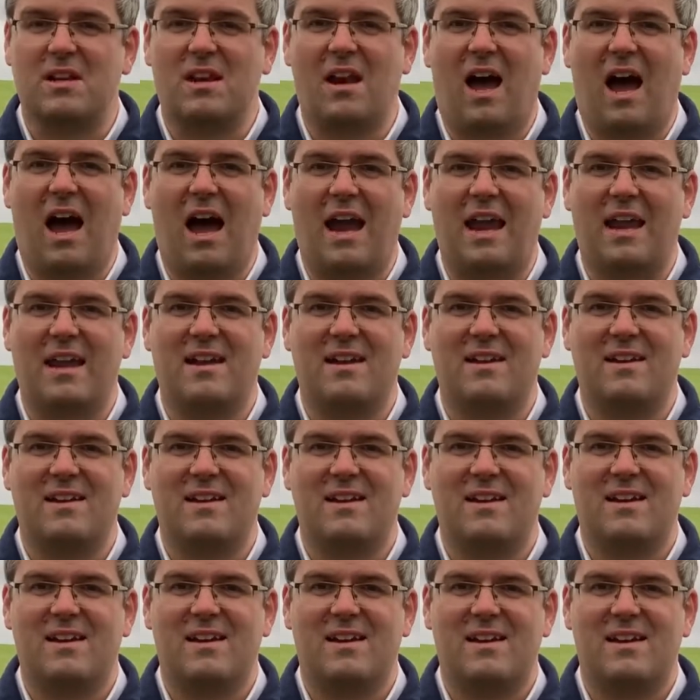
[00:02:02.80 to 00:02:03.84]
lie.
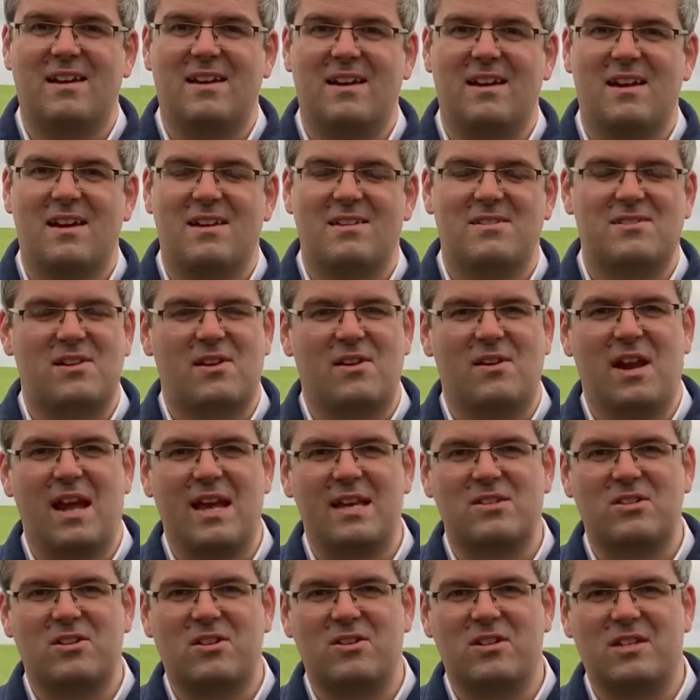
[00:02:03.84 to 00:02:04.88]
So
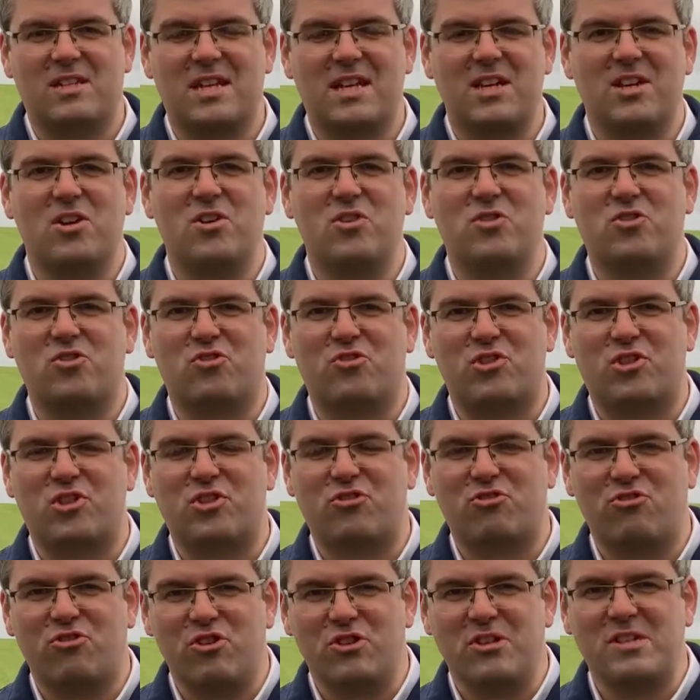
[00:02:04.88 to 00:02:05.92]
let's continue to
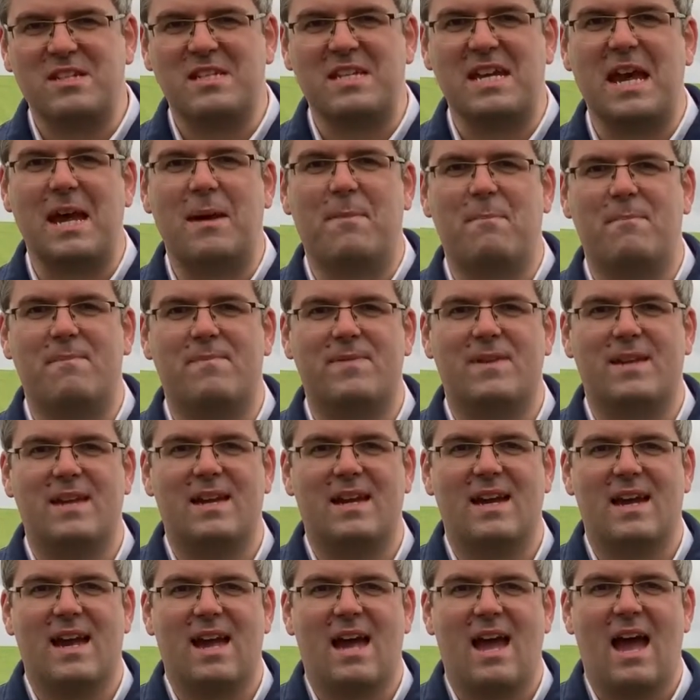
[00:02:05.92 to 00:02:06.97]
trust him
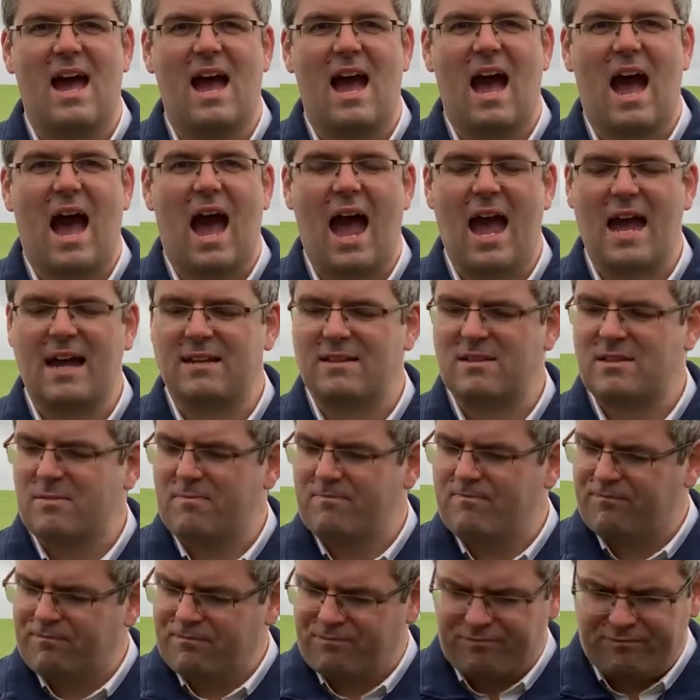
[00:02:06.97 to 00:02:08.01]
and
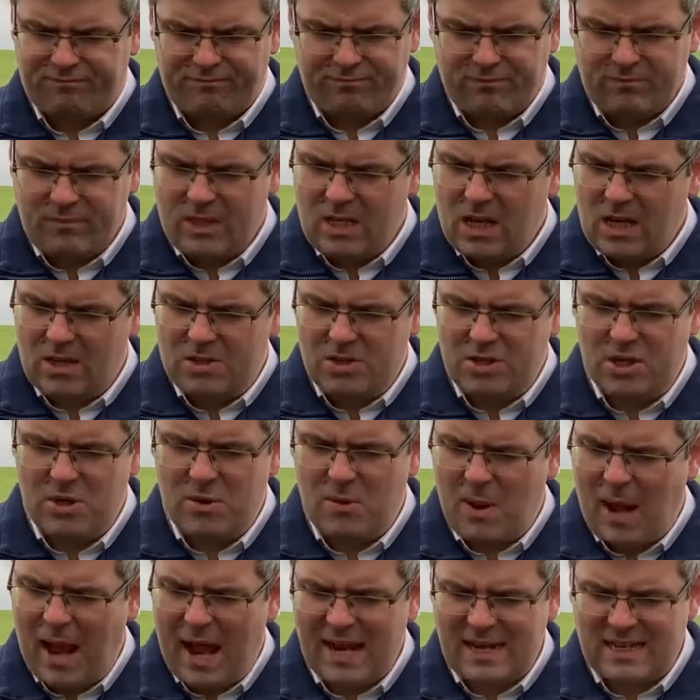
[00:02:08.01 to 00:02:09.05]
to
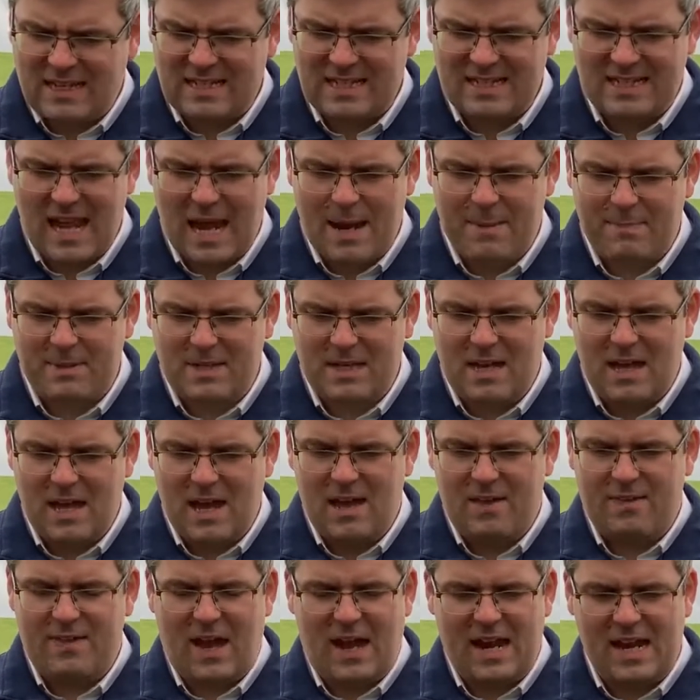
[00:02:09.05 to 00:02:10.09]
accept
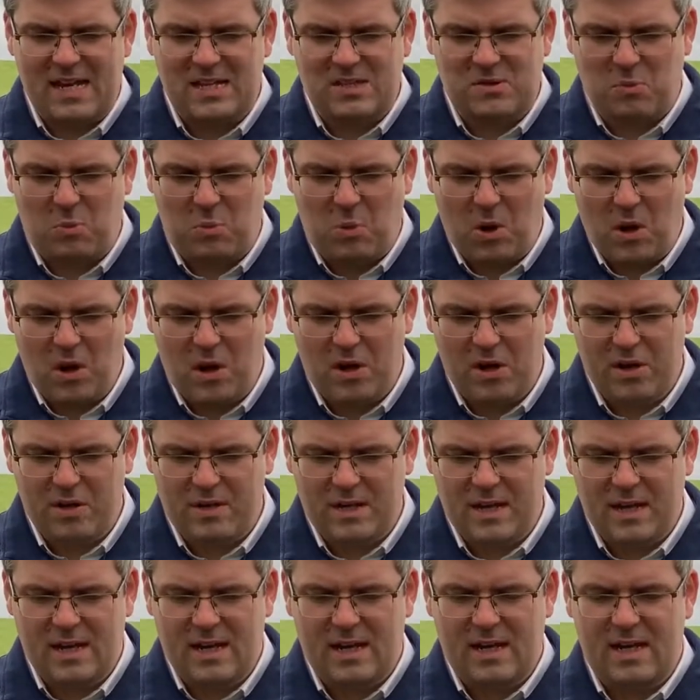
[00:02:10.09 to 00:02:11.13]
that his word
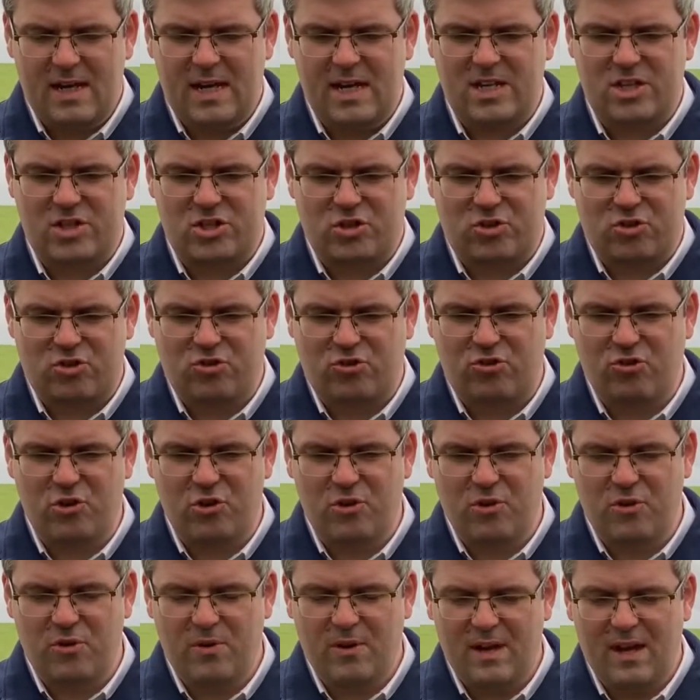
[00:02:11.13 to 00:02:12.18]
is
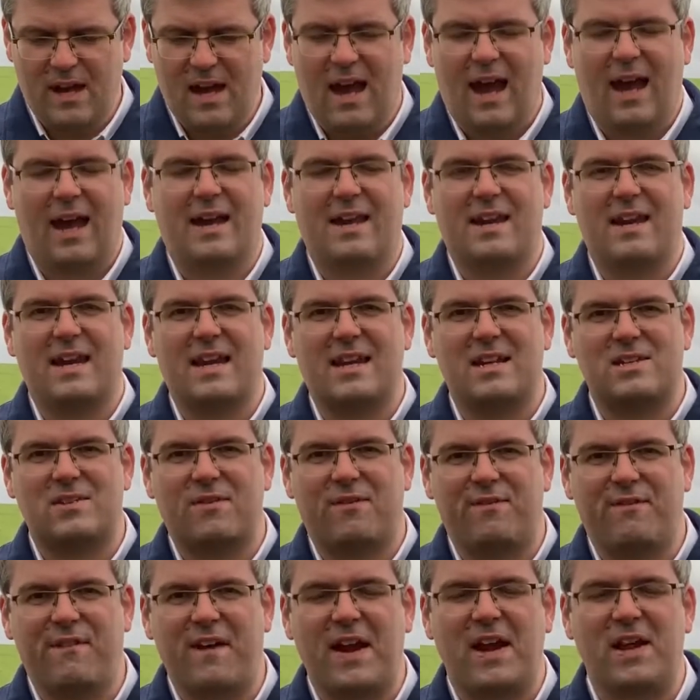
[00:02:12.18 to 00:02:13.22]
true and he is
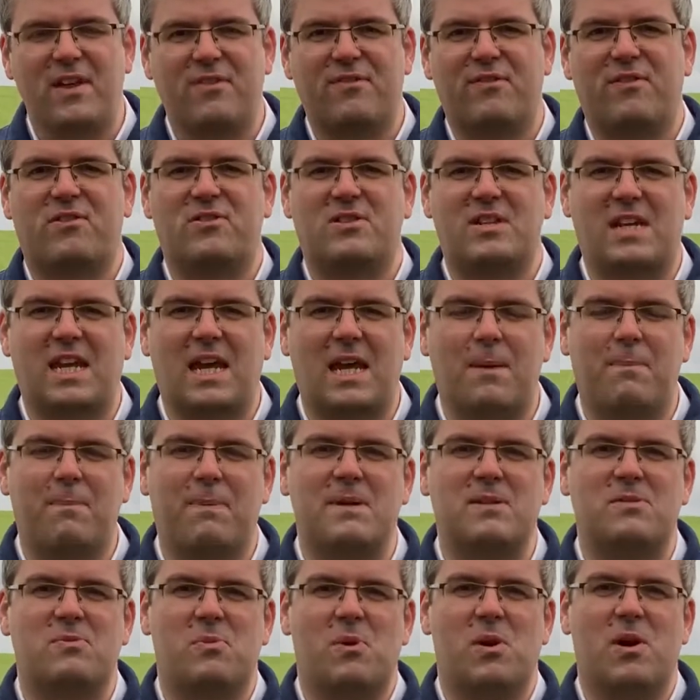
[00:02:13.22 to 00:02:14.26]
faithful to keep
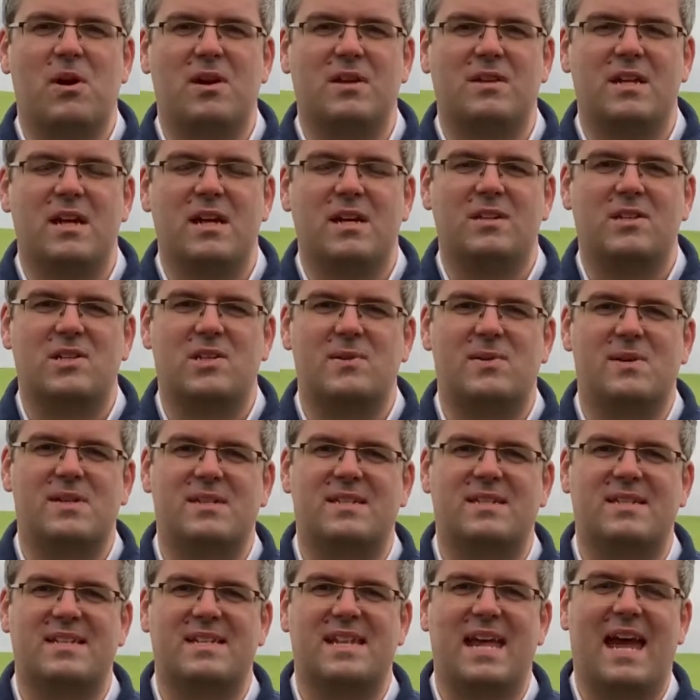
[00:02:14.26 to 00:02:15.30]
his word to us
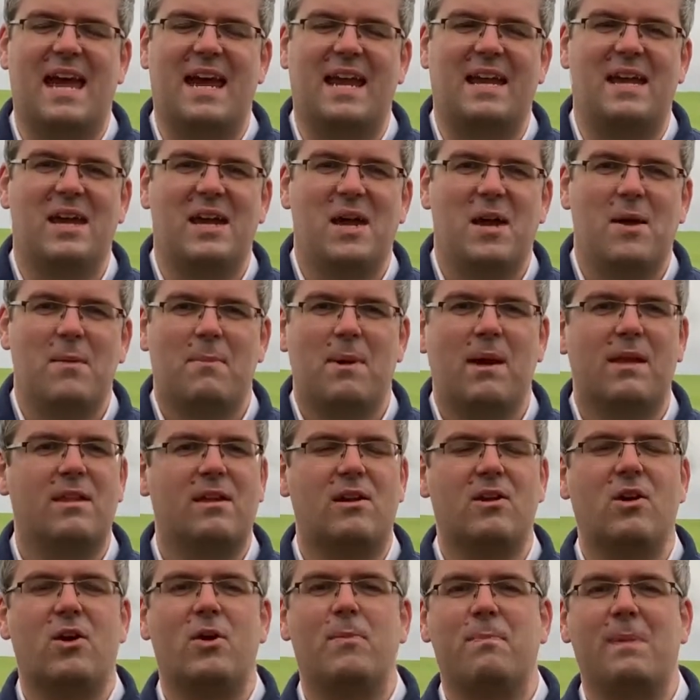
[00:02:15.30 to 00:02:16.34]
today. May the
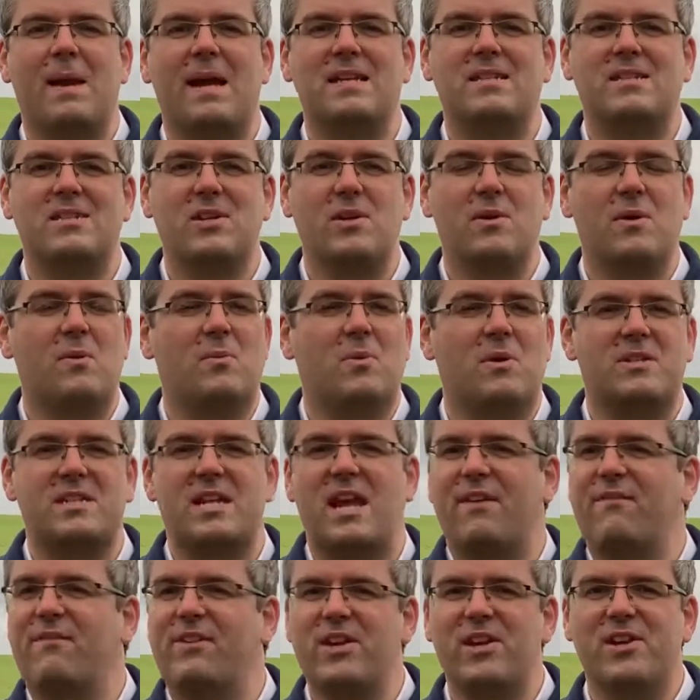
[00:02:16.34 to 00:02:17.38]
Lord bless you in
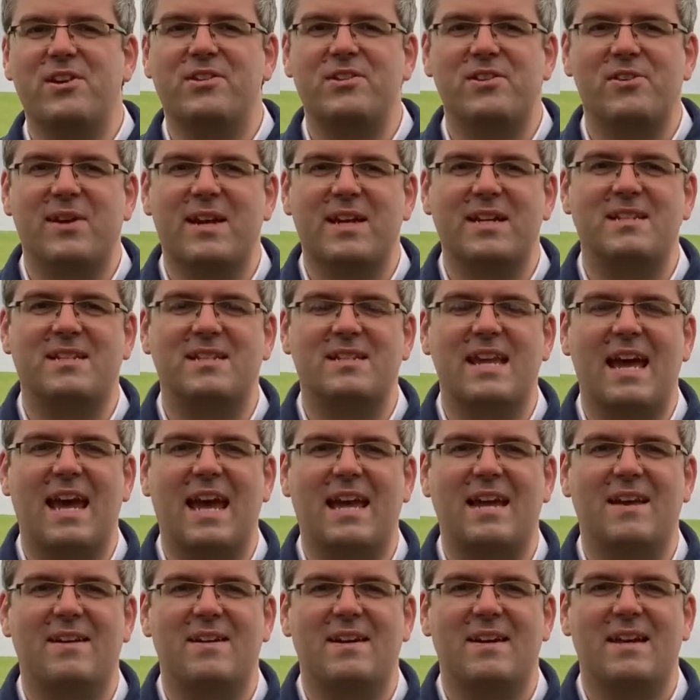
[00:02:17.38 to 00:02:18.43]
whatever you're doing
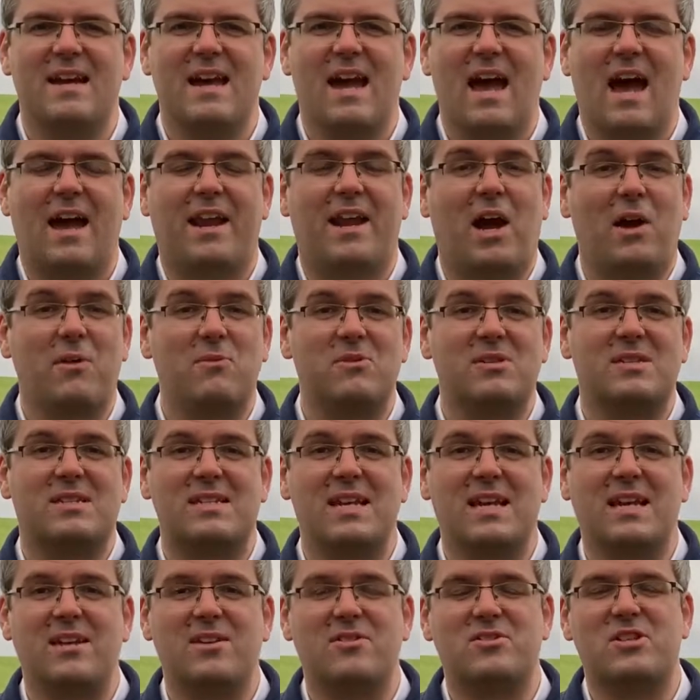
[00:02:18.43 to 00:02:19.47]
today, and I will
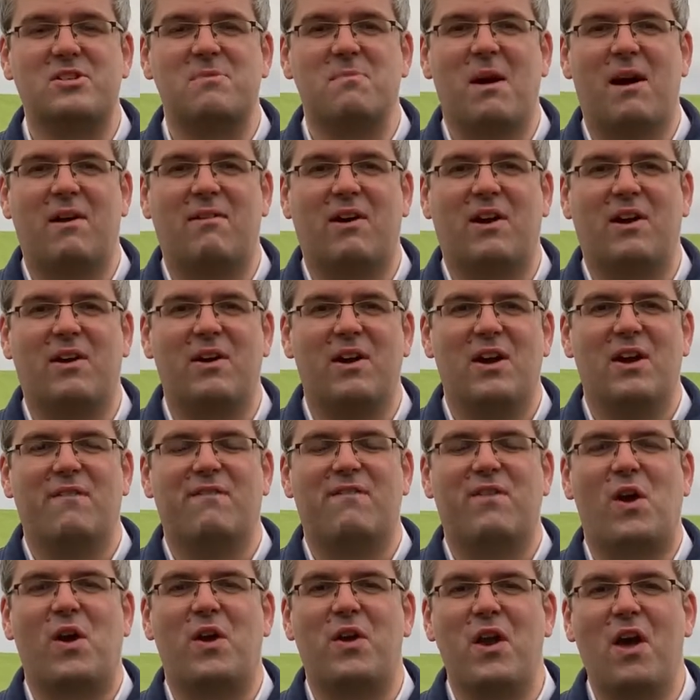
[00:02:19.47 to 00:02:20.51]
see you tomorrow
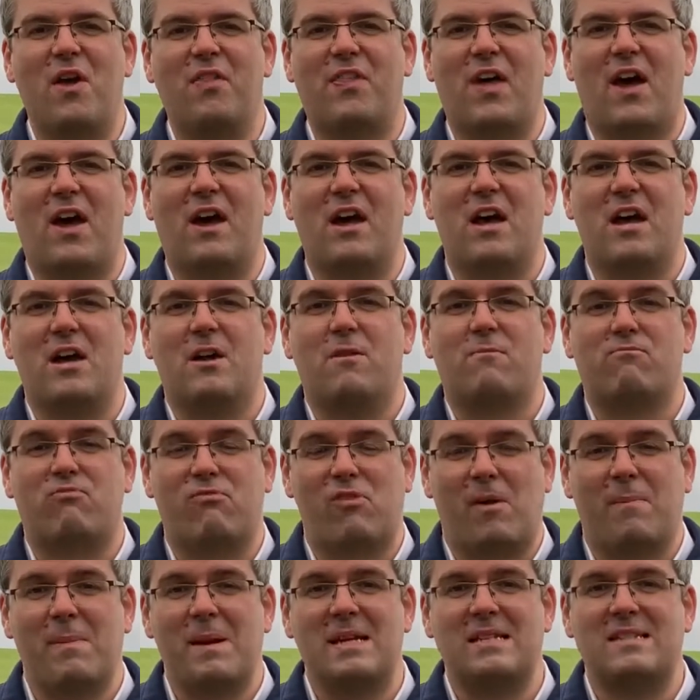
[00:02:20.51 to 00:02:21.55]
for another
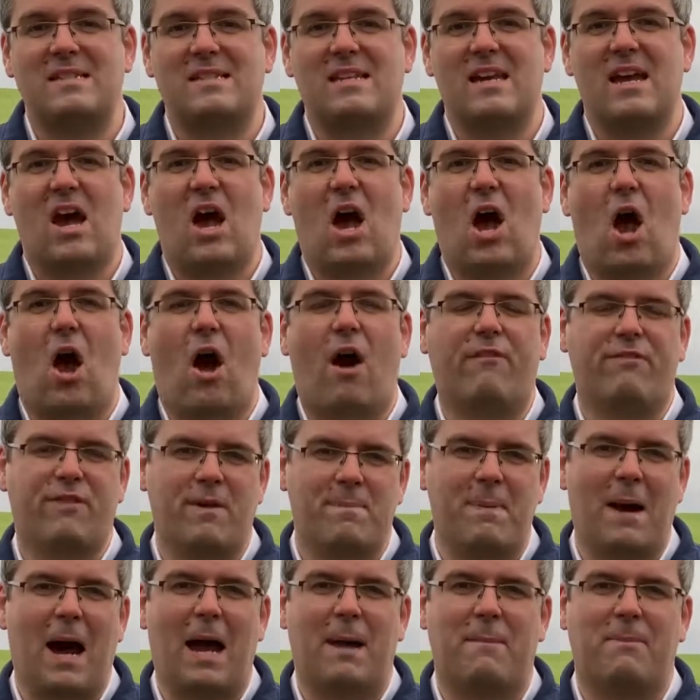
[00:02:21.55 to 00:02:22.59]
promise of the
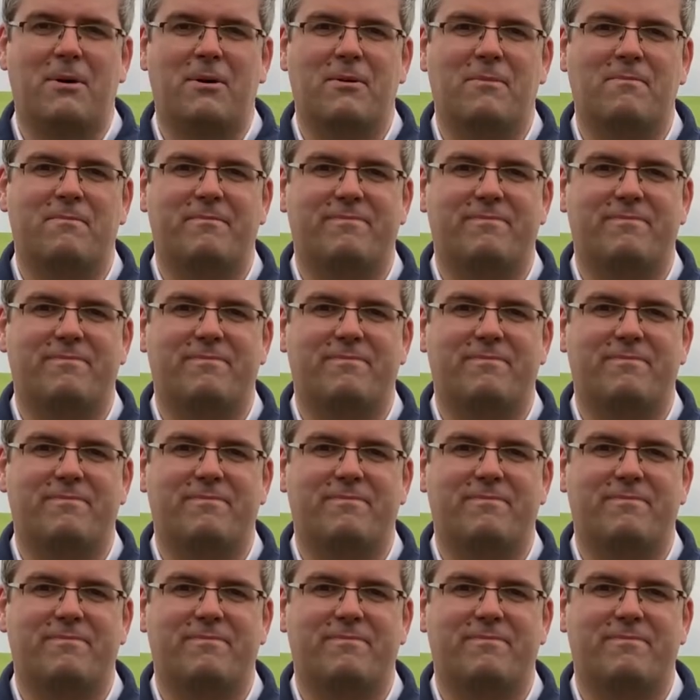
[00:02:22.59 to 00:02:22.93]
Bible.